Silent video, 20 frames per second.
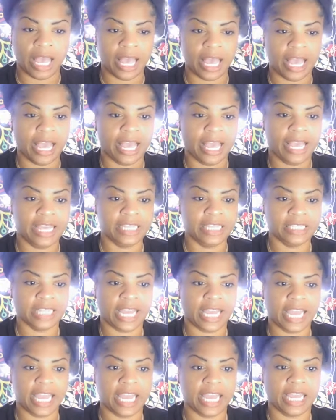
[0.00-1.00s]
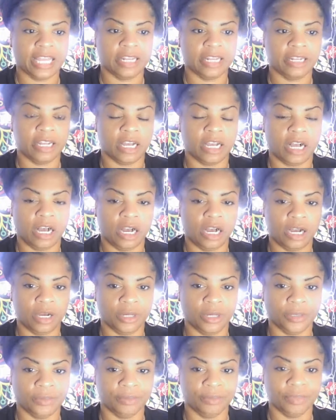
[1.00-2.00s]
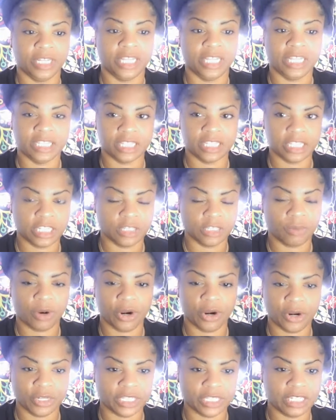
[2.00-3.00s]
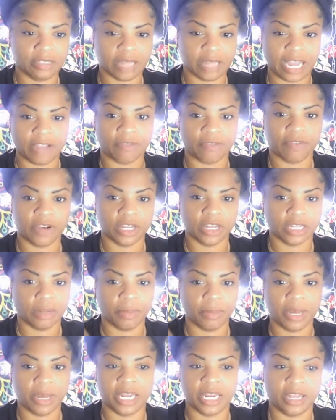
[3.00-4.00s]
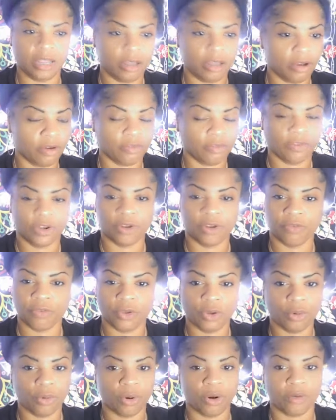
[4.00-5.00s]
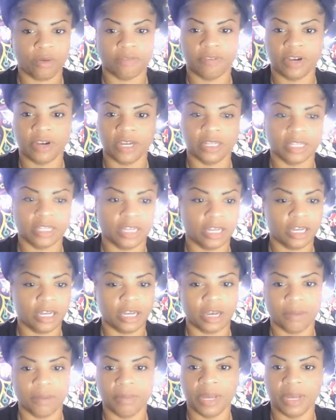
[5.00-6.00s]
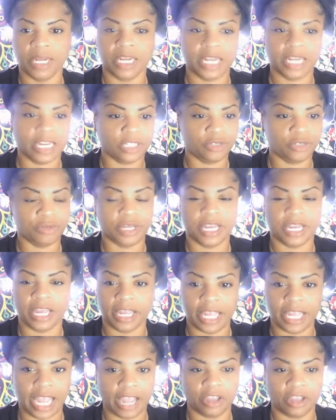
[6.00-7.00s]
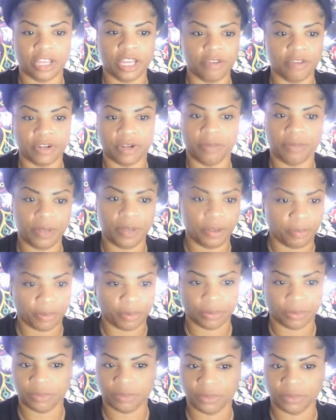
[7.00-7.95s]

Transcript: He's saying, um, and this is his words. He's like, "Fuck the money for the funeral. Fuck the money that you get, get given to people.